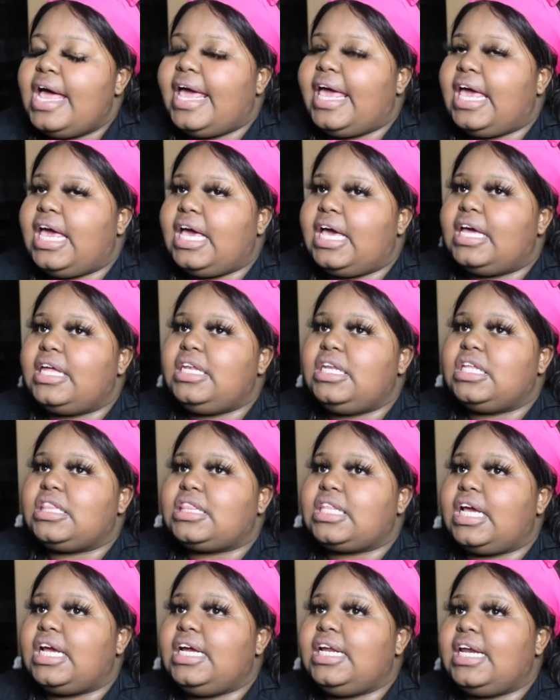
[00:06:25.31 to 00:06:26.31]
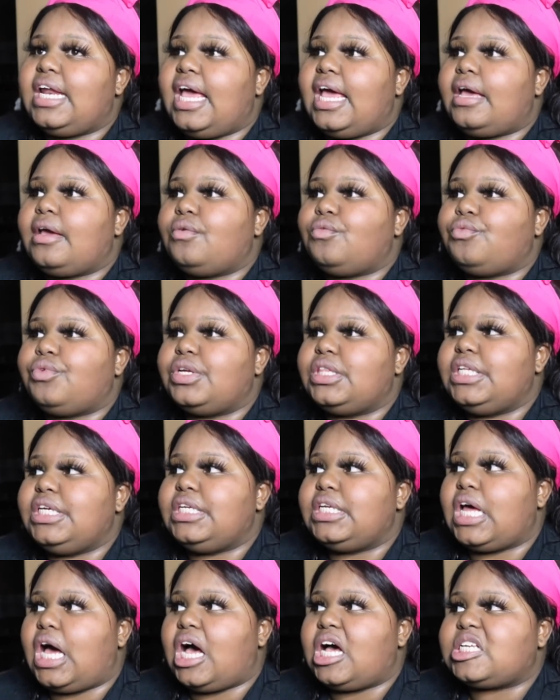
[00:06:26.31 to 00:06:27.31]
And the thing that
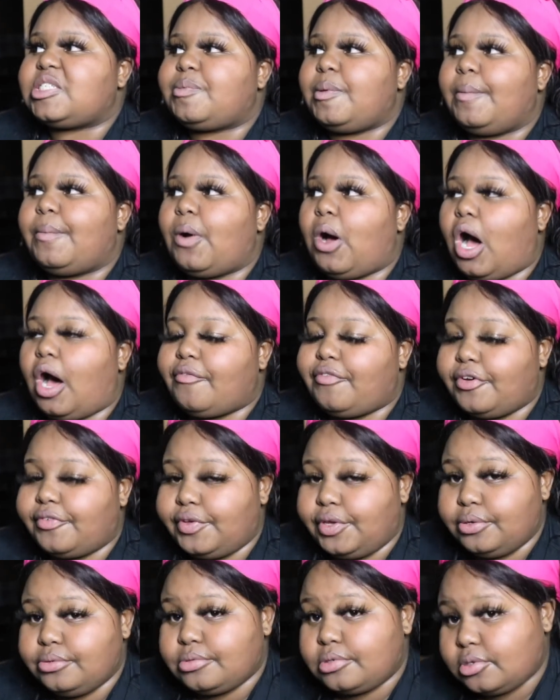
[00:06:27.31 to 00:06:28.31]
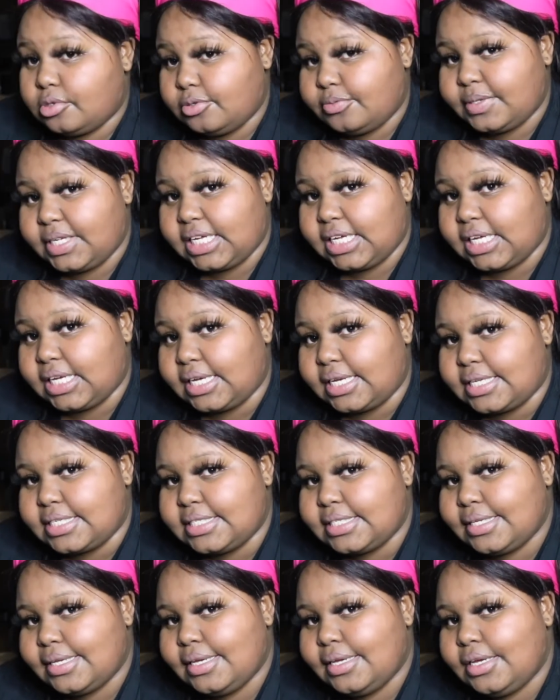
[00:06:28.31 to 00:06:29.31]
really knocks people off of YouTube
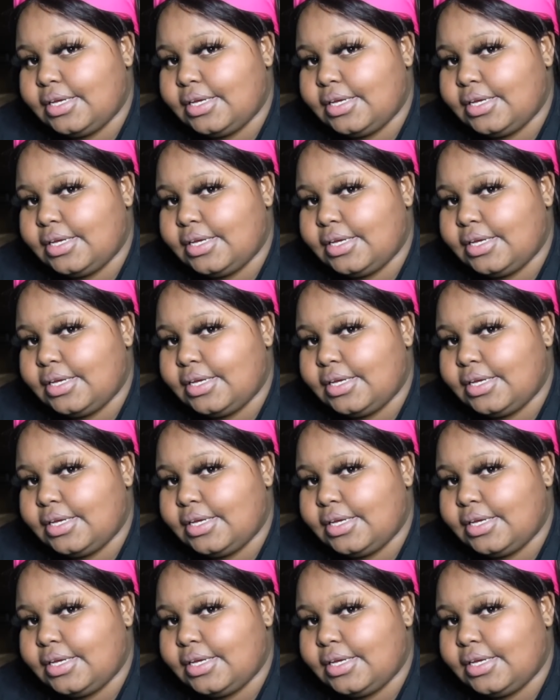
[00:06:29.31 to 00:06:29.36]
is